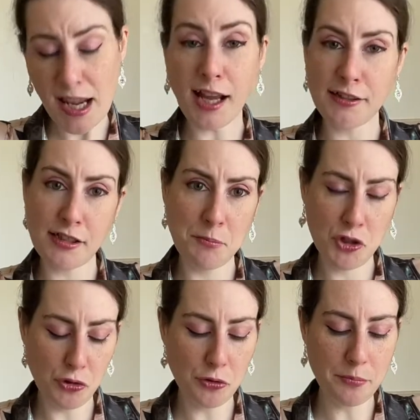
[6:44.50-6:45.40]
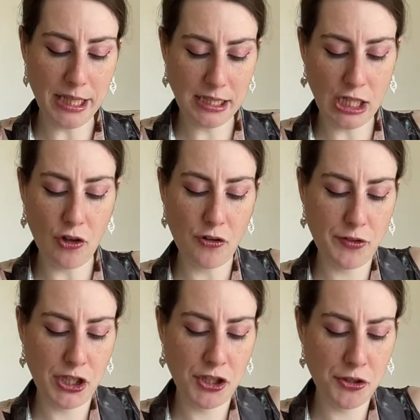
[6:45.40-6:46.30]
as I'm sure many of
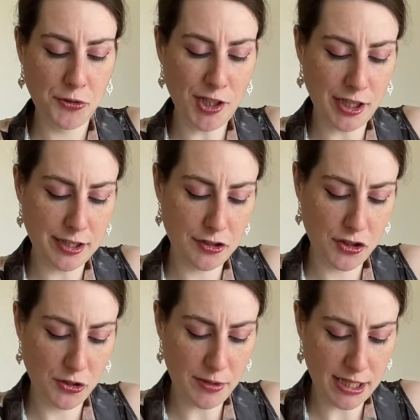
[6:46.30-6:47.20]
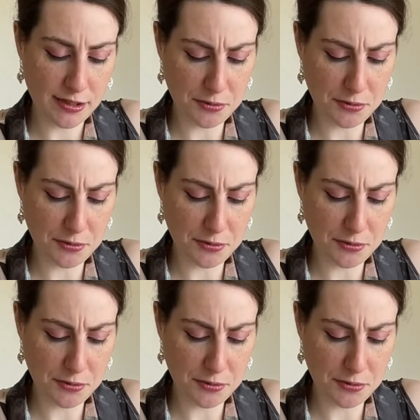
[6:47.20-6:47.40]
you guys do as